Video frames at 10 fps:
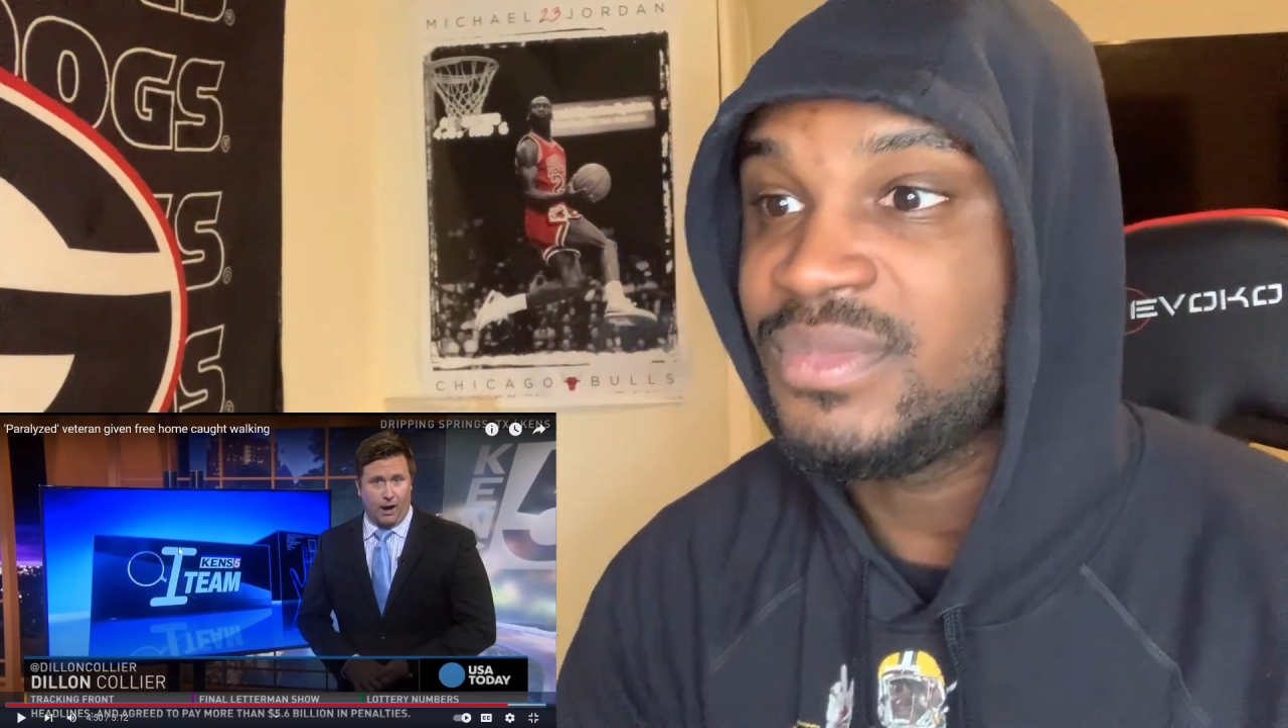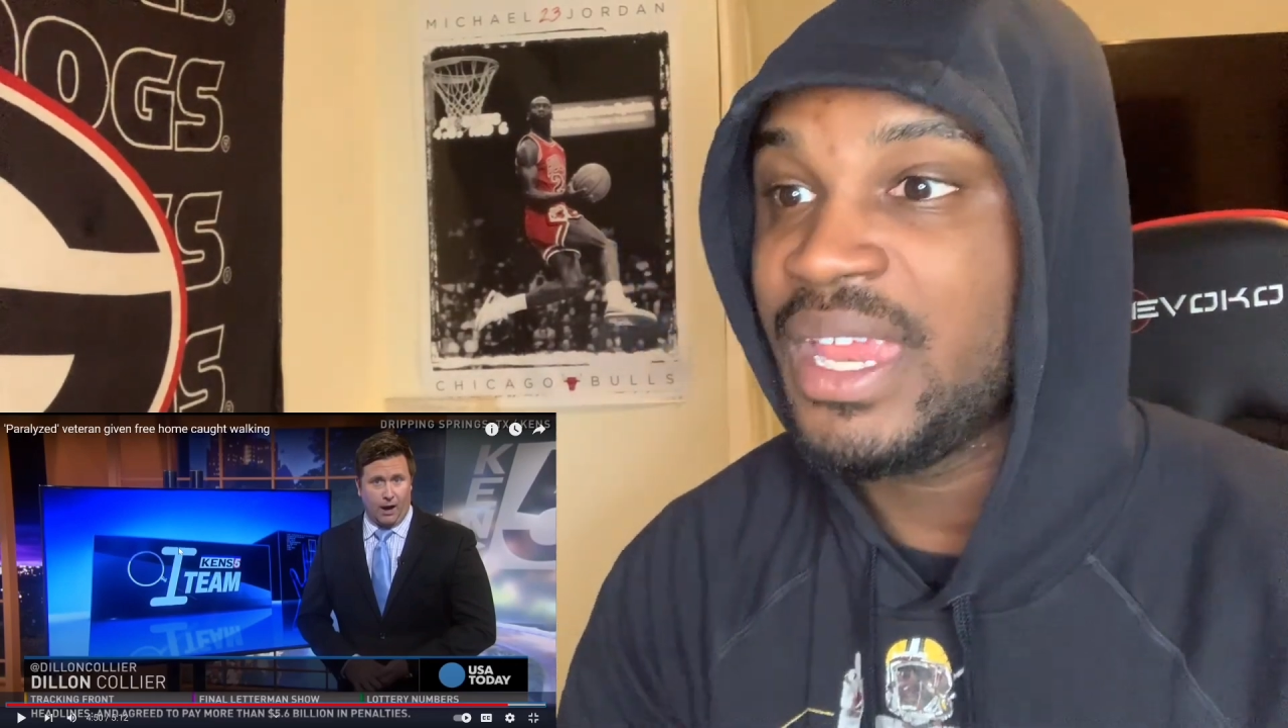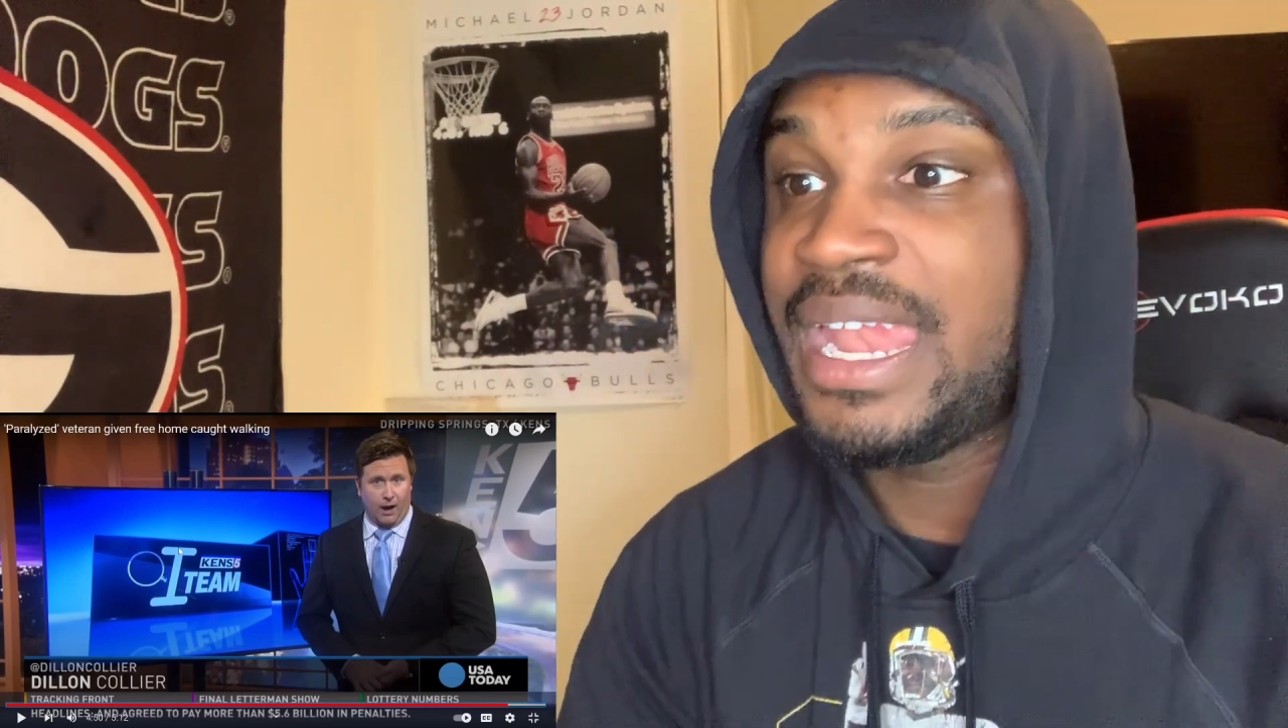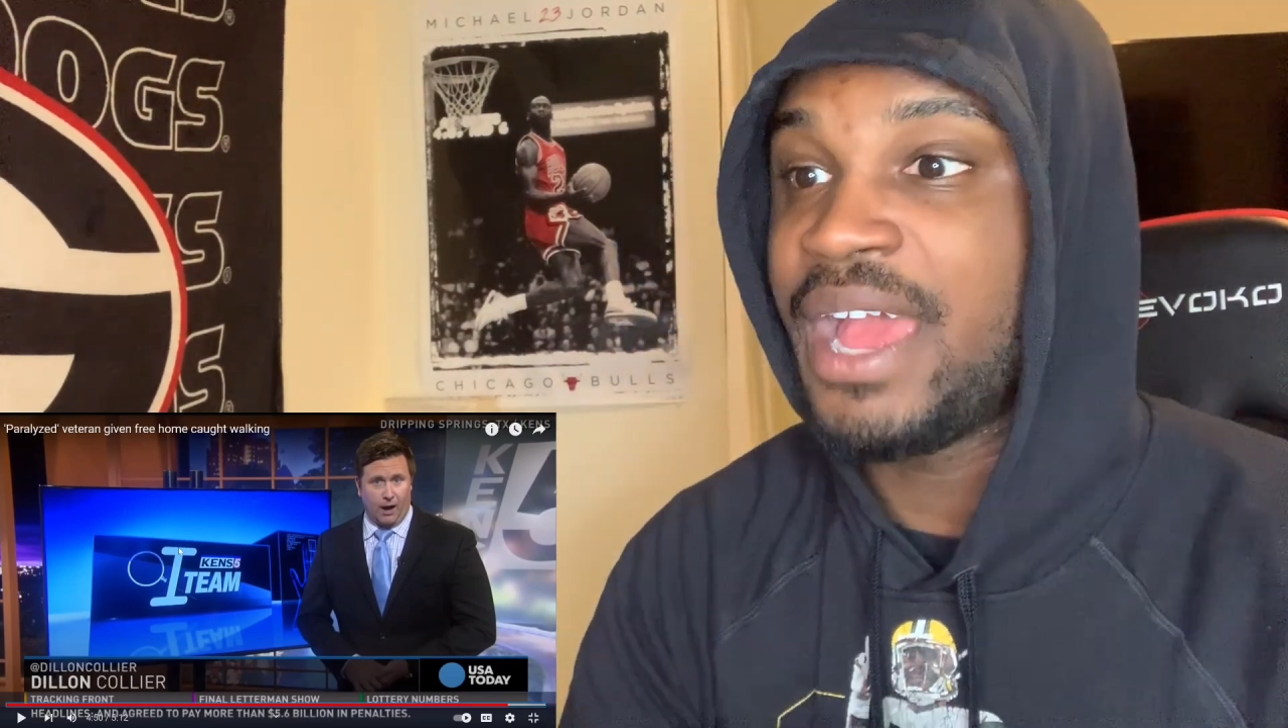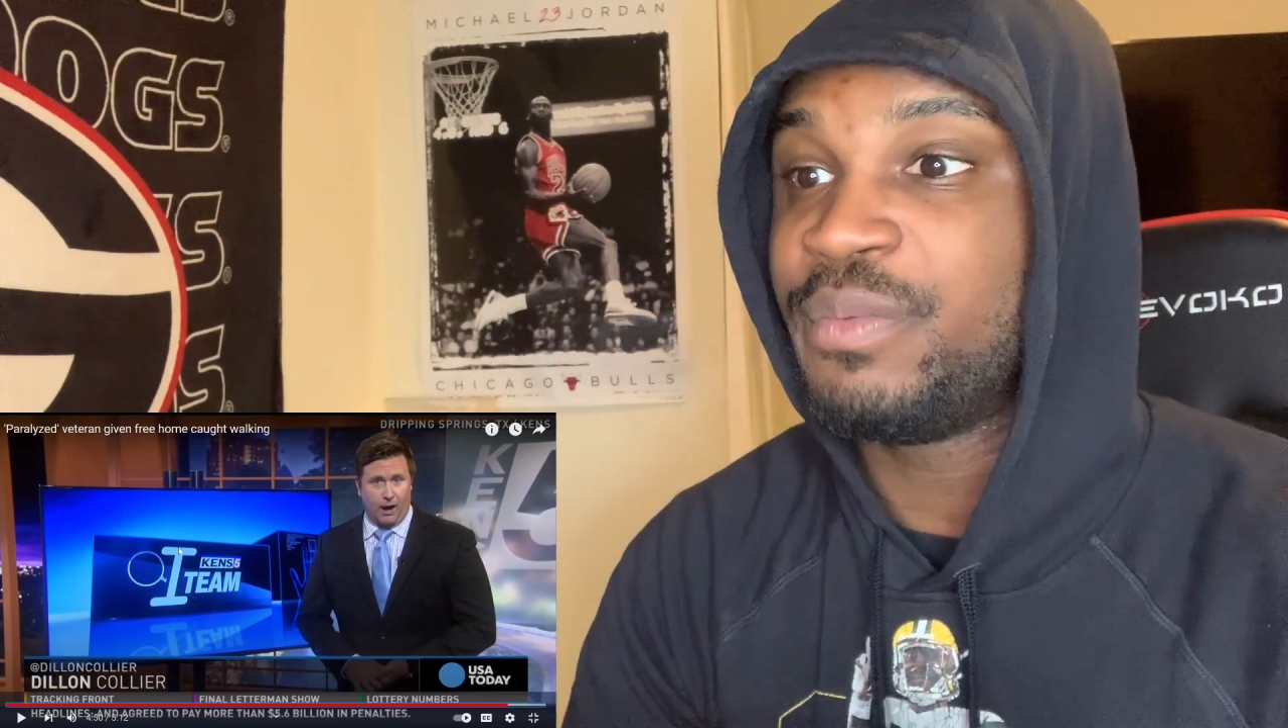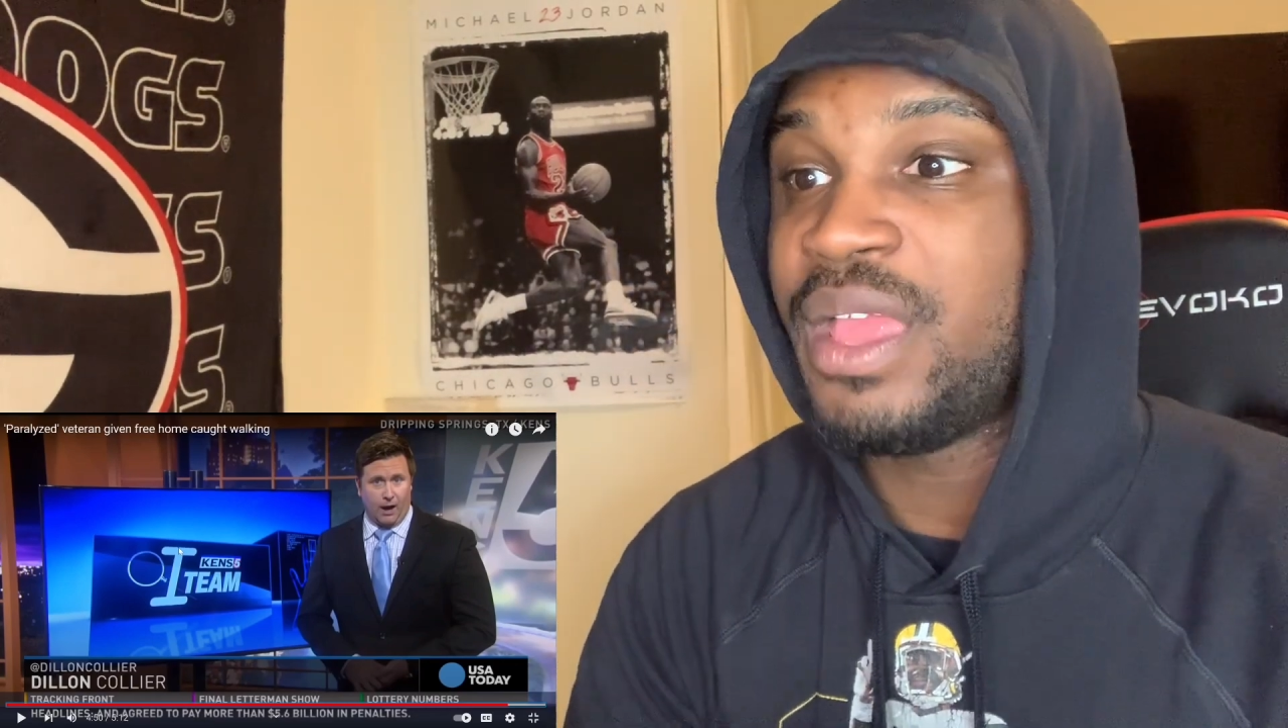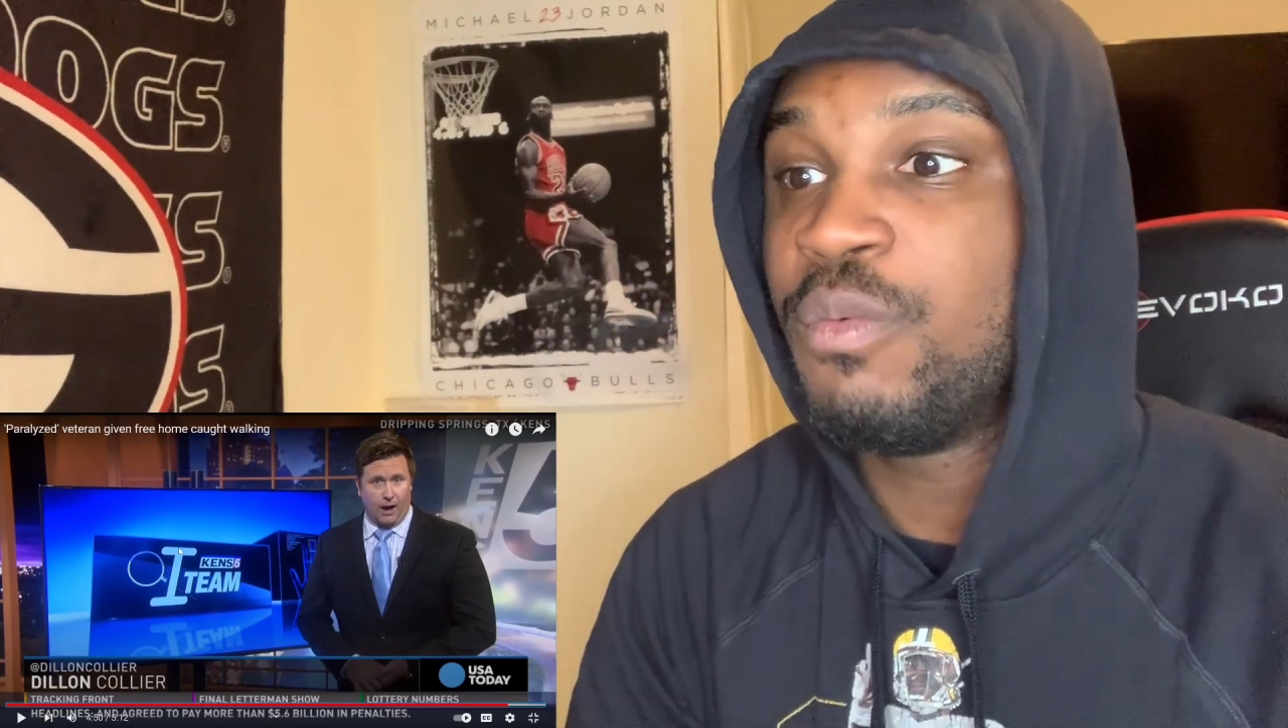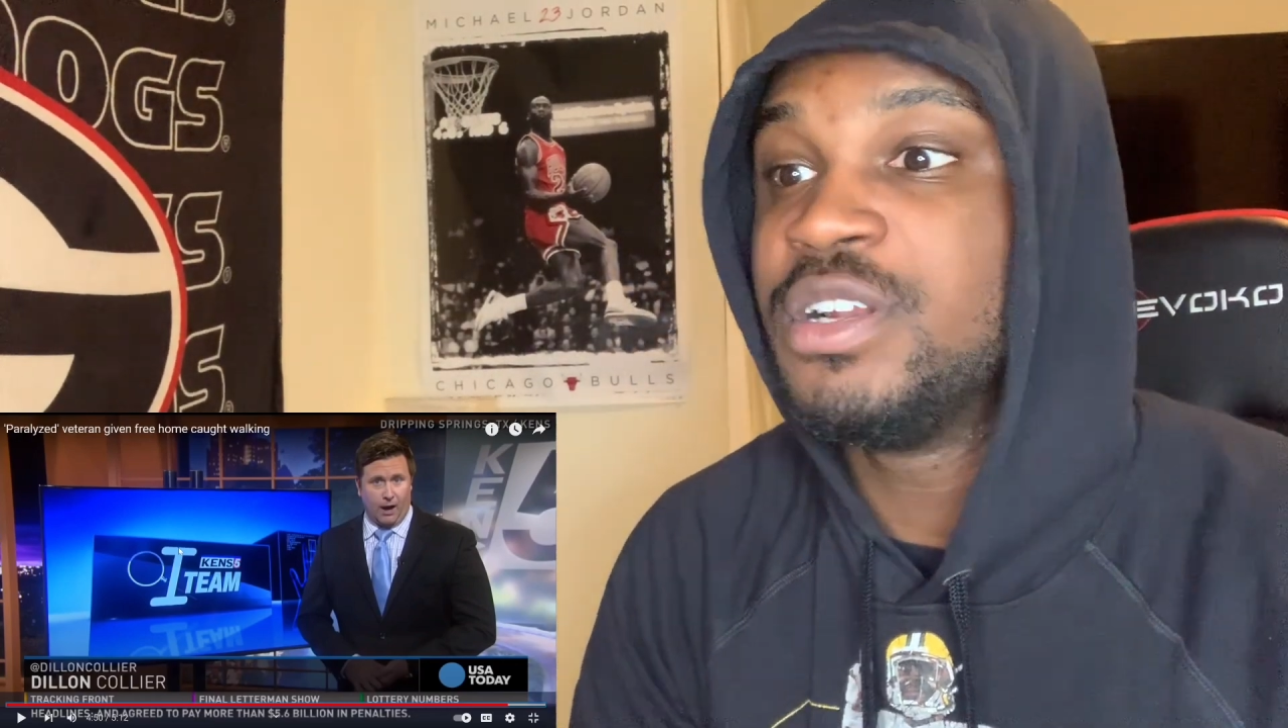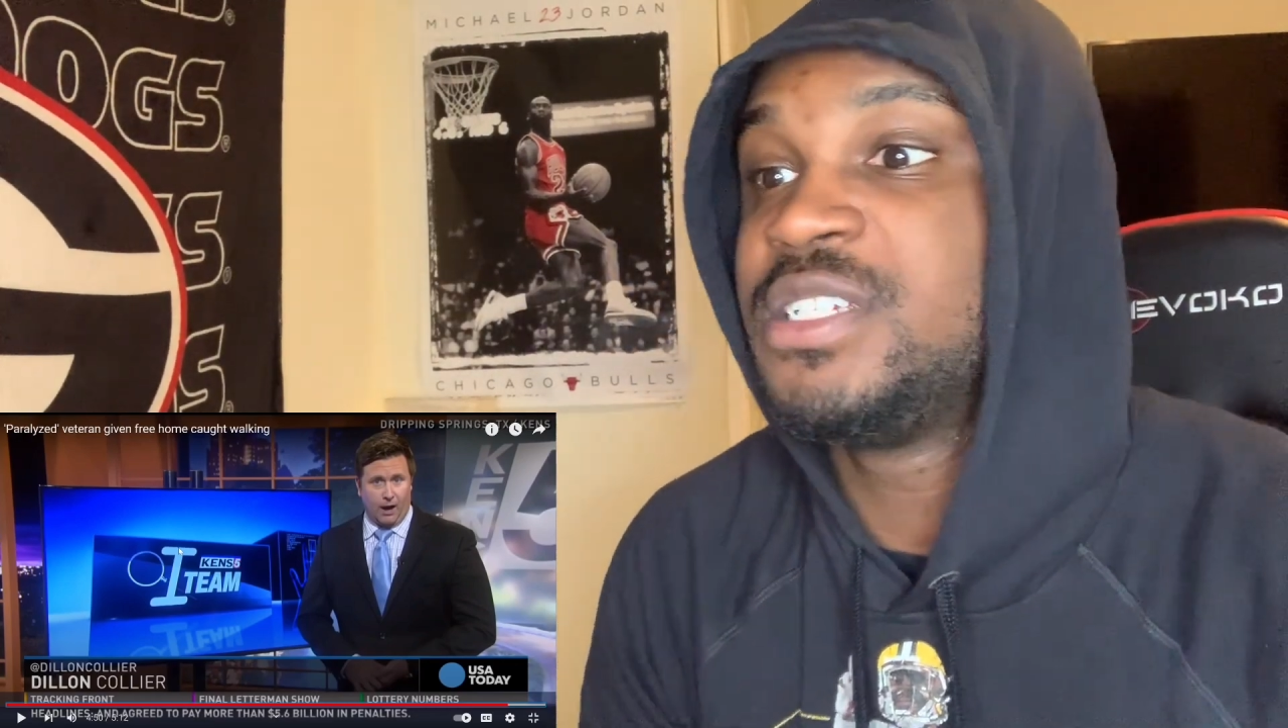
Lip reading: Now, if they want to